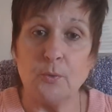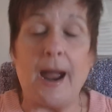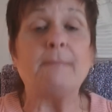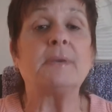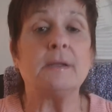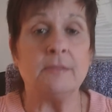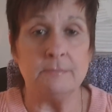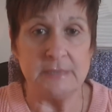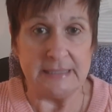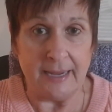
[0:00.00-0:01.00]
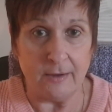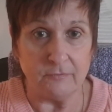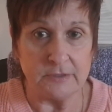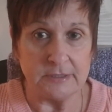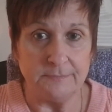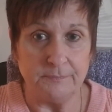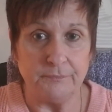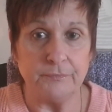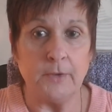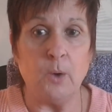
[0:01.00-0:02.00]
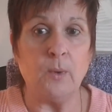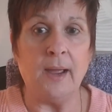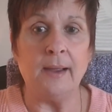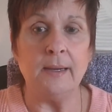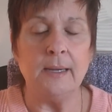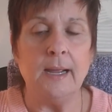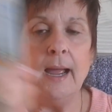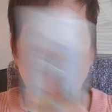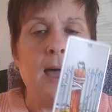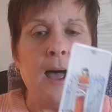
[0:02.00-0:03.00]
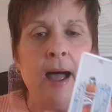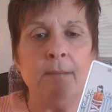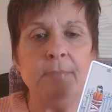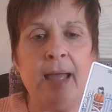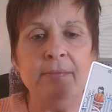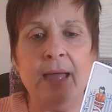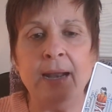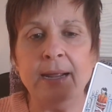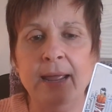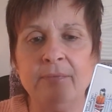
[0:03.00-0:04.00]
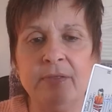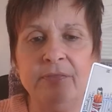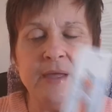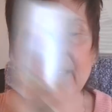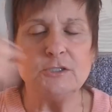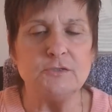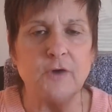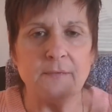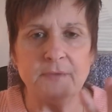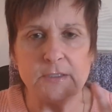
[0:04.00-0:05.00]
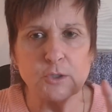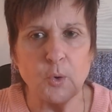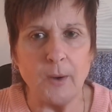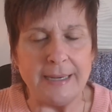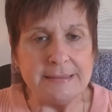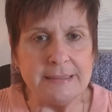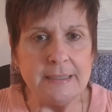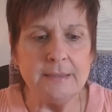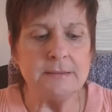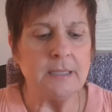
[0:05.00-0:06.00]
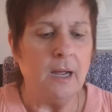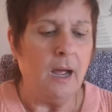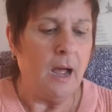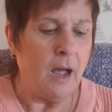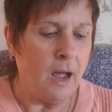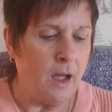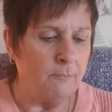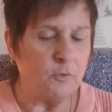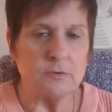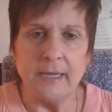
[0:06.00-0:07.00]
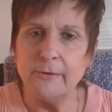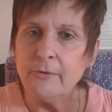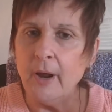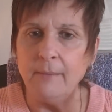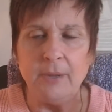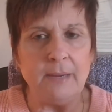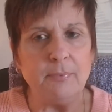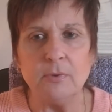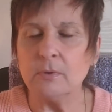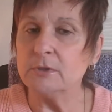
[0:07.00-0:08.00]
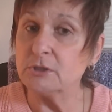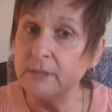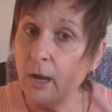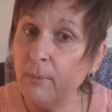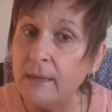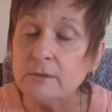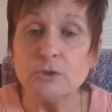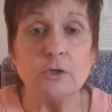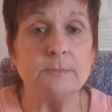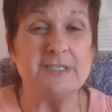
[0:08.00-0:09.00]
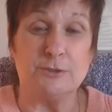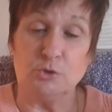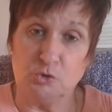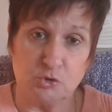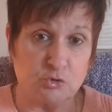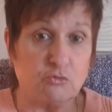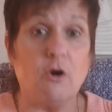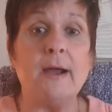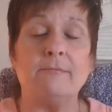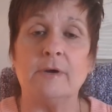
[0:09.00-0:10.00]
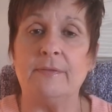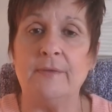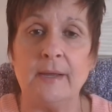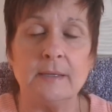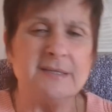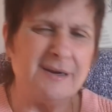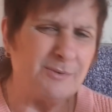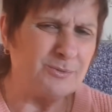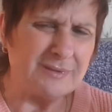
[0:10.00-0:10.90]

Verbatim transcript: trapped themselves. Okay. Um, and, and again, the thing is, you've got these crazies, um, those eight or nine people who are just hell bent and determined to destroy everything. It's